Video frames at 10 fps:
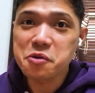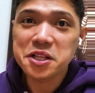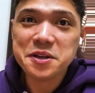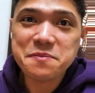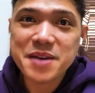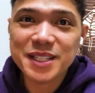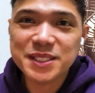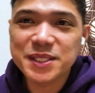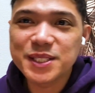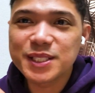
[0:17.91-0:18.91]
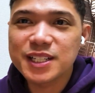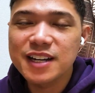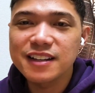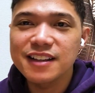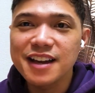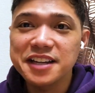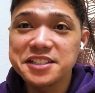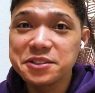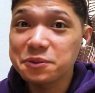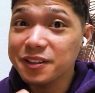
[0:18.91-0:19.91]
Welcome back to this channel,
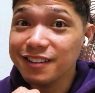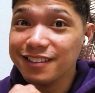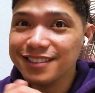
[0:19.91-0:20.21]
Gaijin World.